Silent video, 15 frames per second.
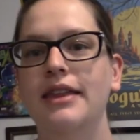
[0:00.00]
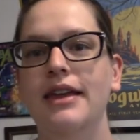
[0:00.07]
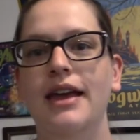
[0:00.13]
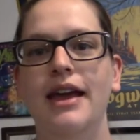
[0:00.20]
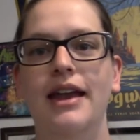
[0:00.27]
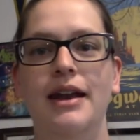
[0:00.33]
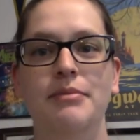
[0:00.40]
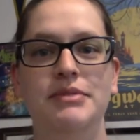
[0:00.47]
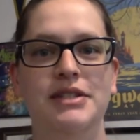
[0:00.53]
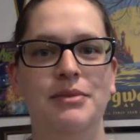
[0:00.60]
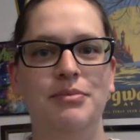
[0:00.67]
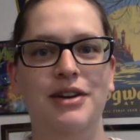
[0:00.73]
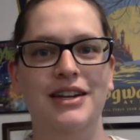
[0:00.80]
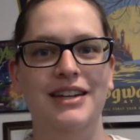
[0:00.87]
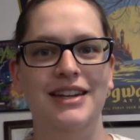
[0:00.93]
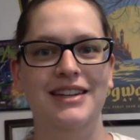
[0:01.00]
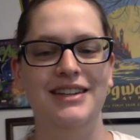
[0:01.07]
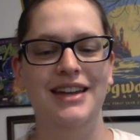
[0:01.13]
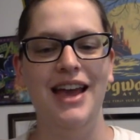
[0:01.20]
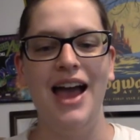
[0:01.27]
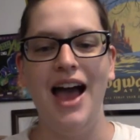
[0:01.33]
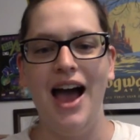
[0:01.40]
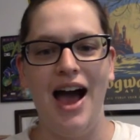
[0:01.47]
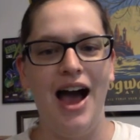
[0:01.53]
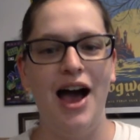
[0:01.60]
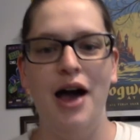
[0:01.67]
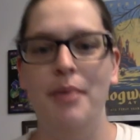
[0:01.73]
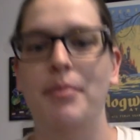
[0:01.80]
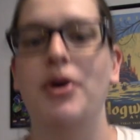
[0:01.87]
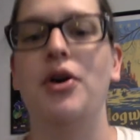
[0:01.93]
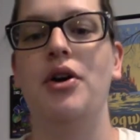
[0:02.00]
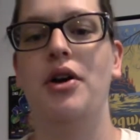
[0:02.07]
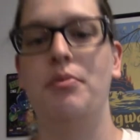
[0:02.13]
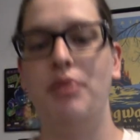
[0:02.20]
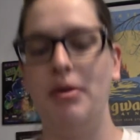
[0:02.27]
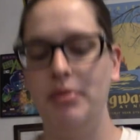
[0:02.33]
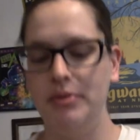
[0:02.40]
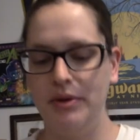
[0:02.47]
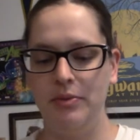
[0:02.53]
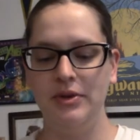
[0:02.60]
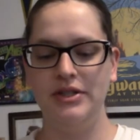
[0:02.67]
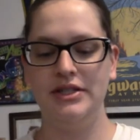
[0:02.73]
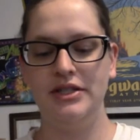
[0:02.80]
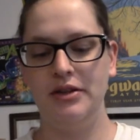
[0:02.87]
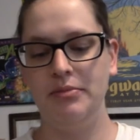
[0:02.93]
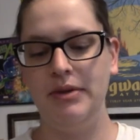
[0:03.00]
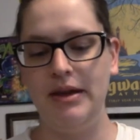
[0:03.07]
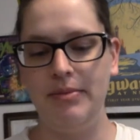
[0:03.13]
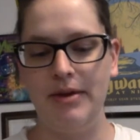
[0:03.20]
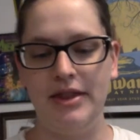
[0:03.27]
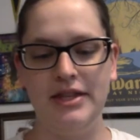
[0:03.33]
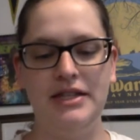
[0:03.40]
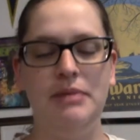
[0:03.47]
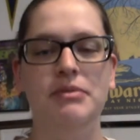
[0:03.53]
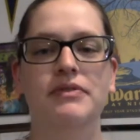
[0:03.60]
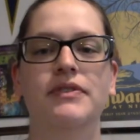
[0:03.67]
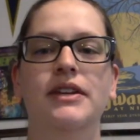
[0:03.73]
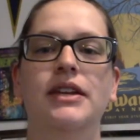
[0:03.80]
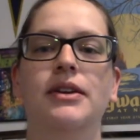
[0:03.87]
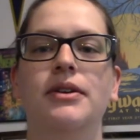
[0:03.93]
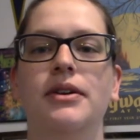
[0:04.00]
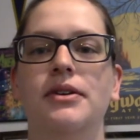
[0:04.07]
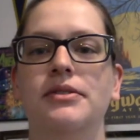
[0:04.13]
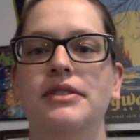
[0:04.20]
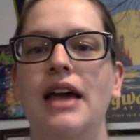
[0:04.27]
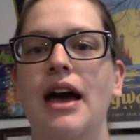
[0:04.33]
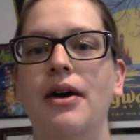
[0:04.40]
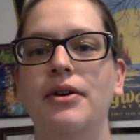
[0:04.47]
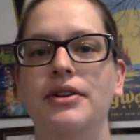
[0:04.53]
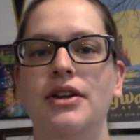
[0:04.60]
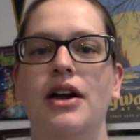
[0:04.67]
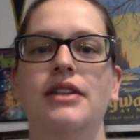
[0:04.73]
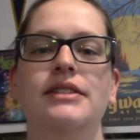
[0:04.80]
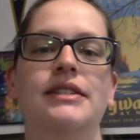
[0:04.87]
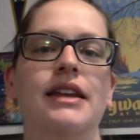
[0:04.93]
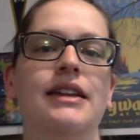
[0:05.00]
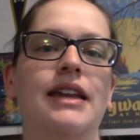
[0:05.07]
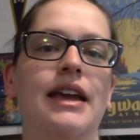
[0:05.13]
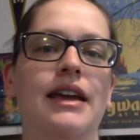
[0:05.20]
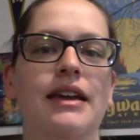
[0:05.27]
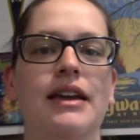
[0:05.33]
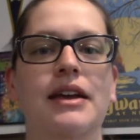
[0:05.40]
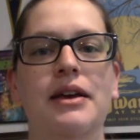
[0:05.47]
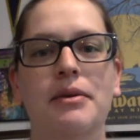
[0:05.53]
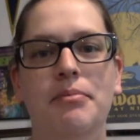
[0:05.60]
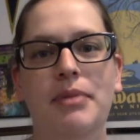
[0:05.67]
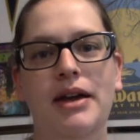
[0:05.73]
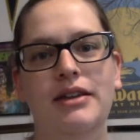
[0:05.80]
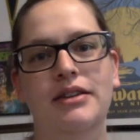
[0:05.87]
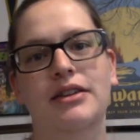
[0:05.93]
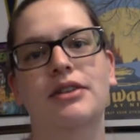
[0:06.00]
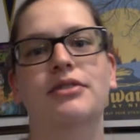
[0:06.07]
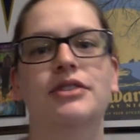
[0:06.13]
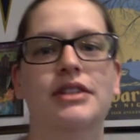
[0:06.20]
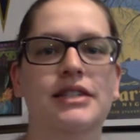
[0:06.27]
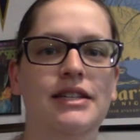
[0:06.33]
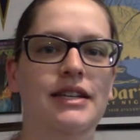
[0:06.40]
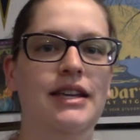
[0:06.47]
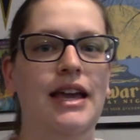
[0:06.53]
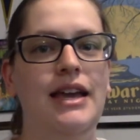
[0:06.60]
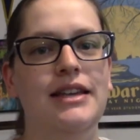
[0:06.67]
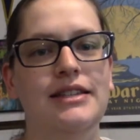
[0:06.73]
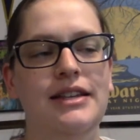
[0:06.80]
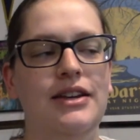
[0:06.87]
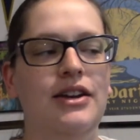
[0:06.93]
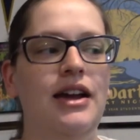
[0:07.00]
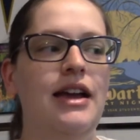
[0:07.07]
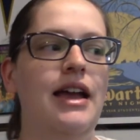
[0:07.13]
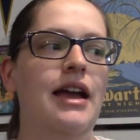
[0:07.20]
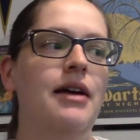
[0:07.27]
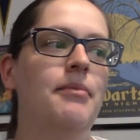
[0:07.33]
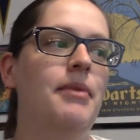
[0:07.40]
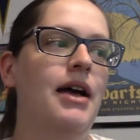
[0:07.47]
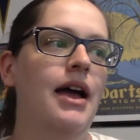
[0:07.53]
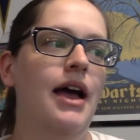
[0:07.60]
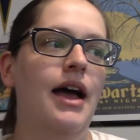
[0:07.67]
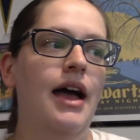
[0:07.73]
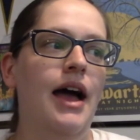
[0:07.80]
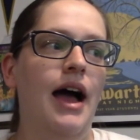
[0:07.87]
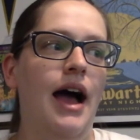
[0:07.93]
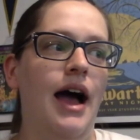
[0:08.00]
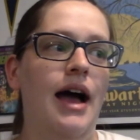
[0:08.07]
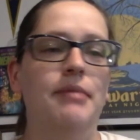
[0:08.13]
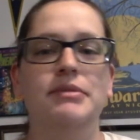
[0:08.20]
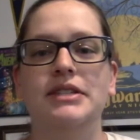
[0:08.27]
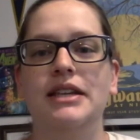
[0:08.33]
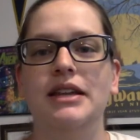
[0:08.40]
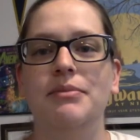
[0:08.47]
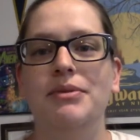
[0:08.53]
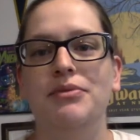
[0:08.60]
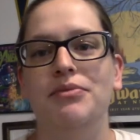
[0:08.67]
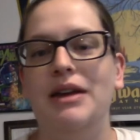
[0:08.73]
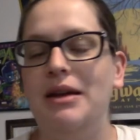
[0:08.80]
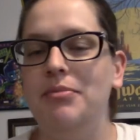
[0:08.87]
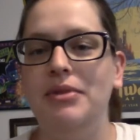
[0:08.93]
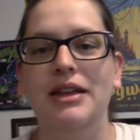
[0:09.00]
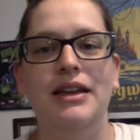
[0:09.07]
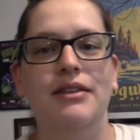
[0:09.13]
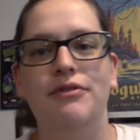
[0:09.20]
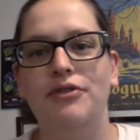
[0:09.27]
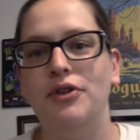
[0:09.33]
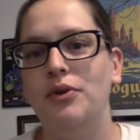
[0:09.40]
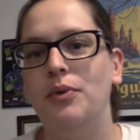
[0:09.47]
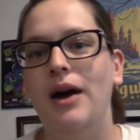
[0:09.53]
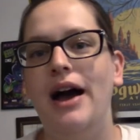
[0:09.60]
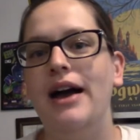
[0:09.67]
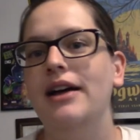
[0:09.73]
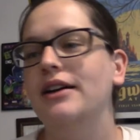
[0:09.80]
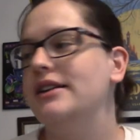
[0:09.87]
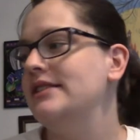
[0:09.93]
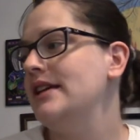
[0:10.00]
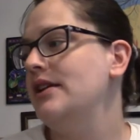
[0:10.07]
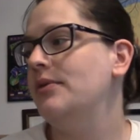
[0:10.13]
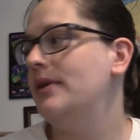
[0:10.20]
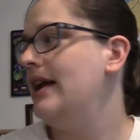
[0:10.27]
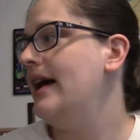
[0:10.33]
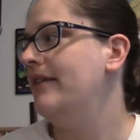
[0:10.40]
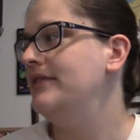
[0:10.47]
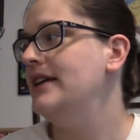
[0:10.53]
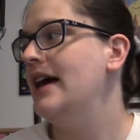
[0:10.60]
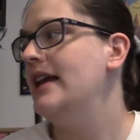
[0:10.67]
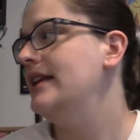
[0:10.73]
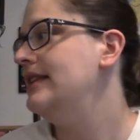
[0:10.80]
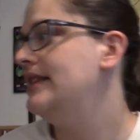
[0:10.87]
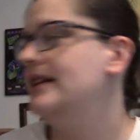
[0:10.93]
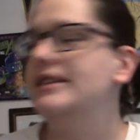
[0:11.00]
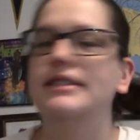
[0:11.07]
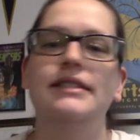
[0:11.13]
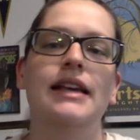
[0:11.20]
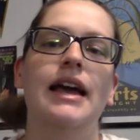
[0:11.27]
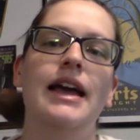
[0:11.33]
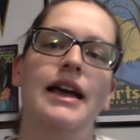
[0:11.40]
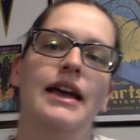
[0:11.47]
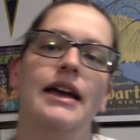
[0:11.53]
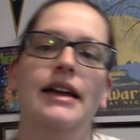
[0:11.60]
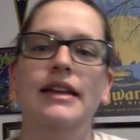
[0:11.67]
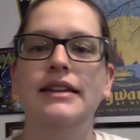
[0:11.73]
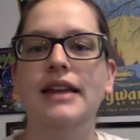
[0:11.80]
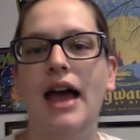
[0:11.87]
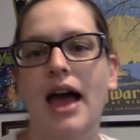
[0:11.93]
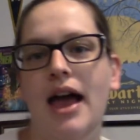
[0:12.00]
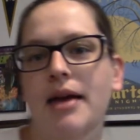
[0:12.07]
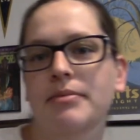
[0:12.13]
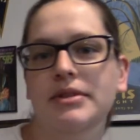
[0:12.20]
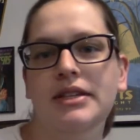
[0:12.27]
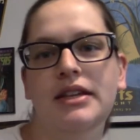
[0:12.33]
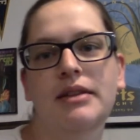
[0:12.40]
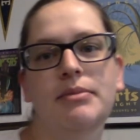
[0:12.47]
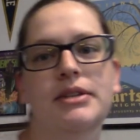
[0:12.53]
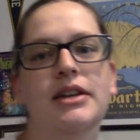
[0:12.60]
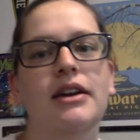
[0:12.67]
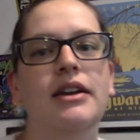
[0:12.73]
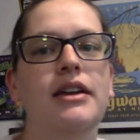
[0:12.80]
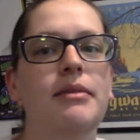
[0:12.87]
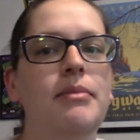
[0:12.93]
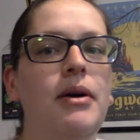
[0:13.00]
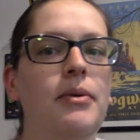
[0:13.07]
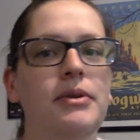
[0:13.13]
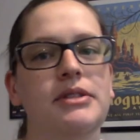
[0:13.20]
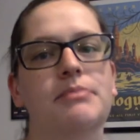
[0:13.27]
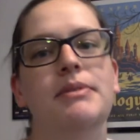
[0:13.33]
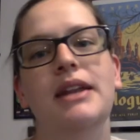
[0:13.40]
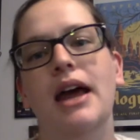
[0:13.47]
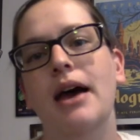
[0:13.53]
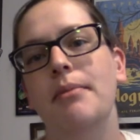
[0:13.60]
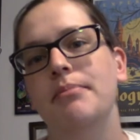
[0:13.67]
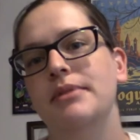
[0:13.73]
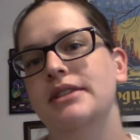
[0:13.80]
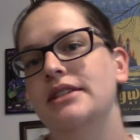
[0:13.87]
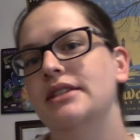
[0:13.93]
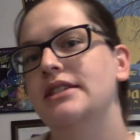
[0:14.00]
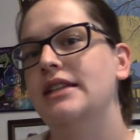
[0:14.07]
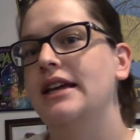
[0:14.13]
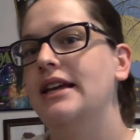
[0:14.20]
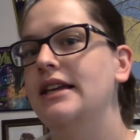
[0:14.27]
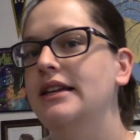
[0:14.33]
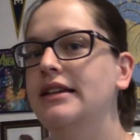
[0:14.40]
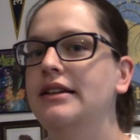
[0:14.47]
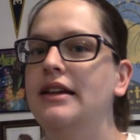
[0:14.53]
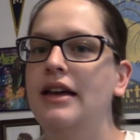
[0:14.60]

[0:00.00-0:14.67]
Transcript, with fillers: and I'm still pregnant. Um, probably will still be by the time this video goes out on Sunday, but you know, just in case, here I am. I'm just going to be rambling for a while because I don't want to have to edit this, and I'm just going to be talking about what's been up, just like a